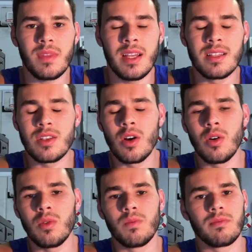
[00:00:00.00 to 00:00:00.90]
And
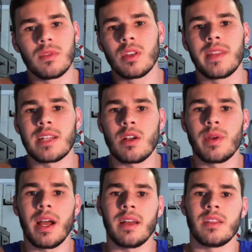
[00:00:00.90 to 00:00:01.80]
so that's all we
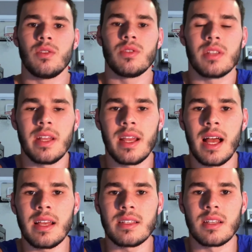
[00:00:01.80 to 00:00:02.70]
got in the news today,
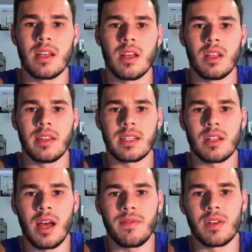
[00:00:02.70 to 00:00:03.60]
guys. Thanks a
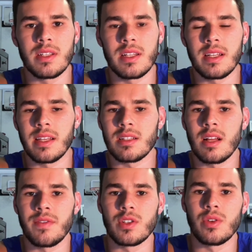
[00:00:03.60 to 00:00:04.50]
lot for listening. Thanks a
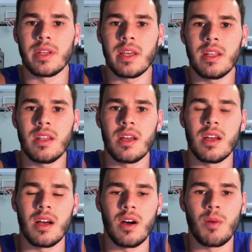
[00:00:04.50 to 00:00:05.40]
lot for tuning in.
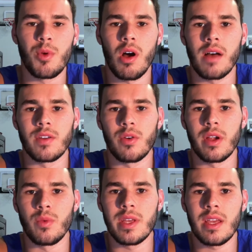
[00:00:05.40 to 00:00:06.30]
Hope you all have a
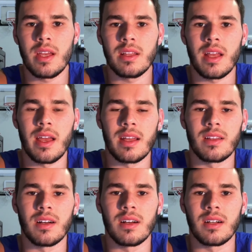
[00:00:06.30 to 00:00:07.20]
great weekend. And
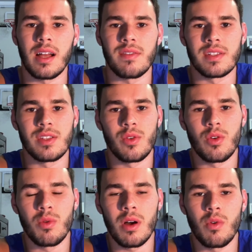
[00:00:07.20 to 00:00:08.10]
Cafecito
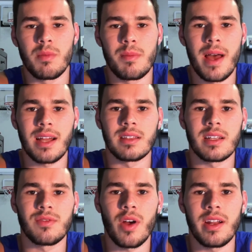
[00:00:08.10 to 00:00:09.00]
Cuba will be back
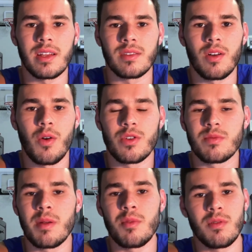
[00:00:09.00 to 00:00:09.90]
next Friday. Always
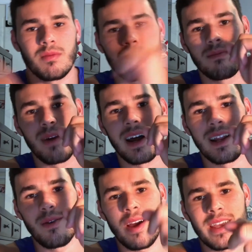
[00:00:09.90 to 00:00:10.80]
remember, pa
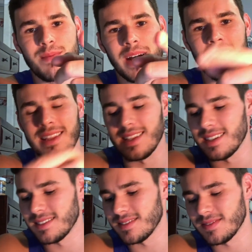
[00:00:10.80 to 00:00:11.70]
arriba y pa adelante.